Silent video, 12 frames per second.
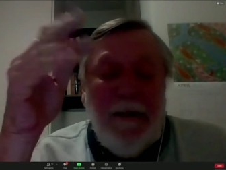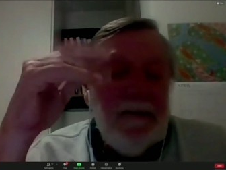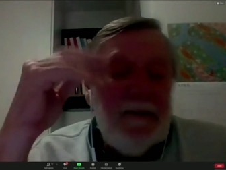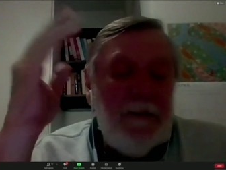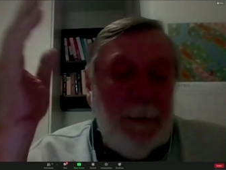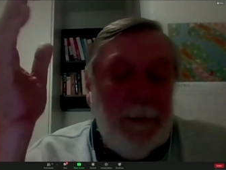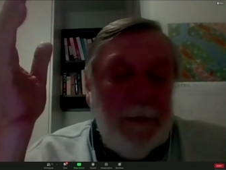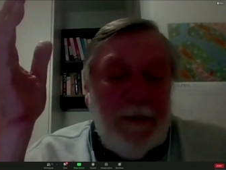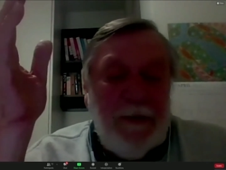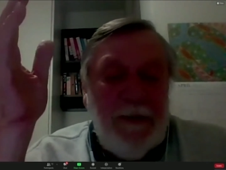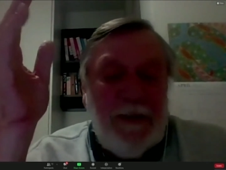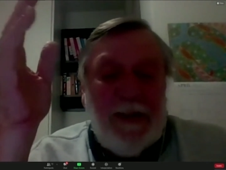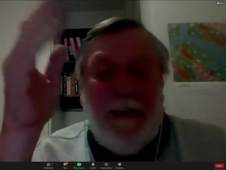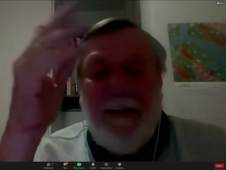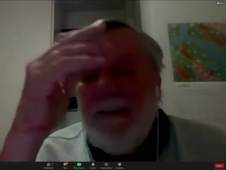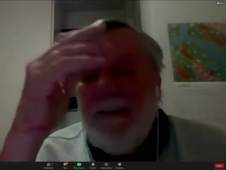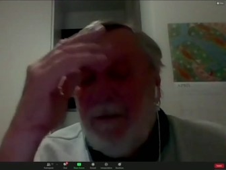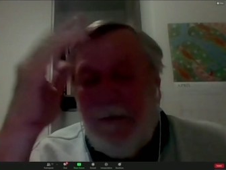stop and search,
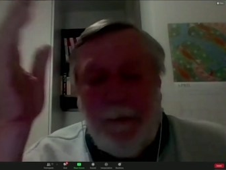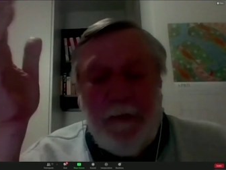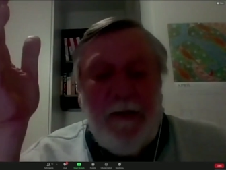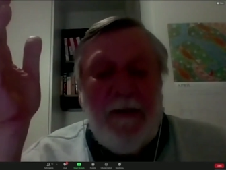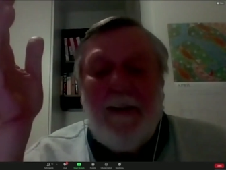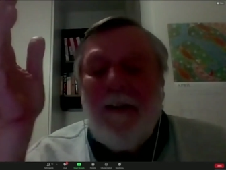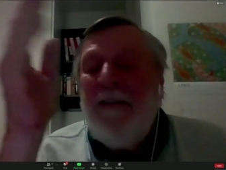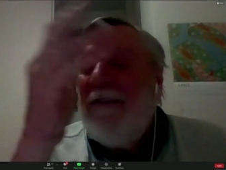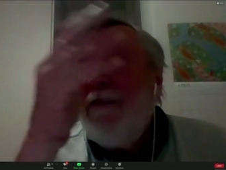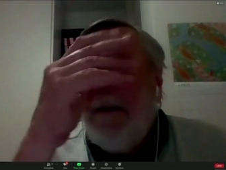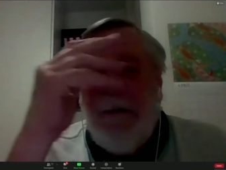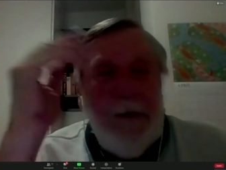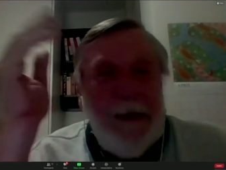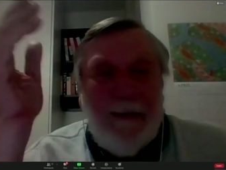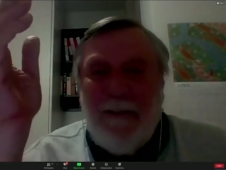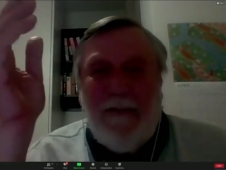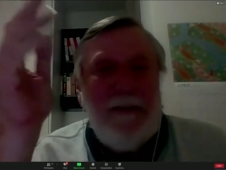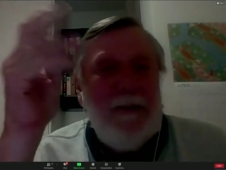strip searches,
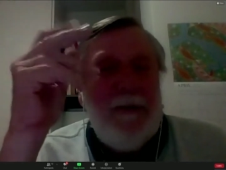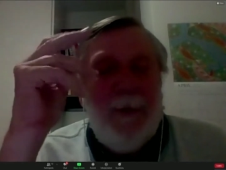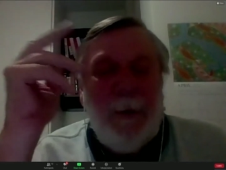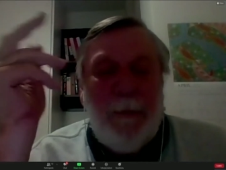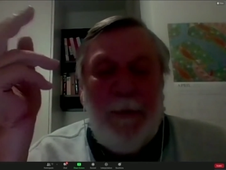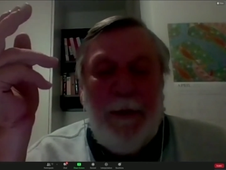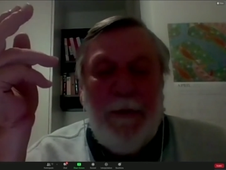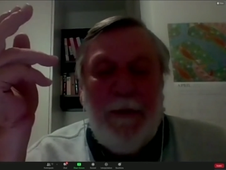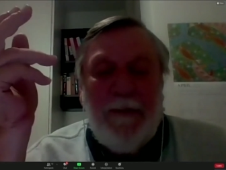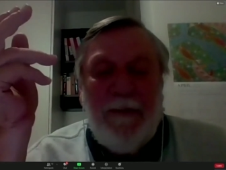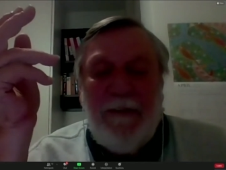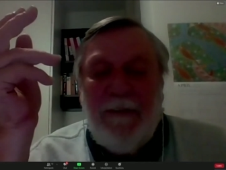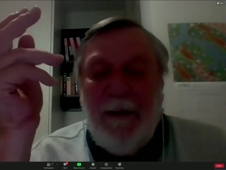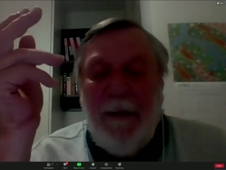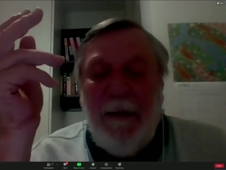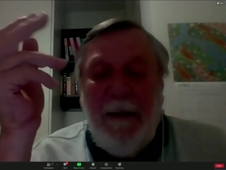arrests, court appearances,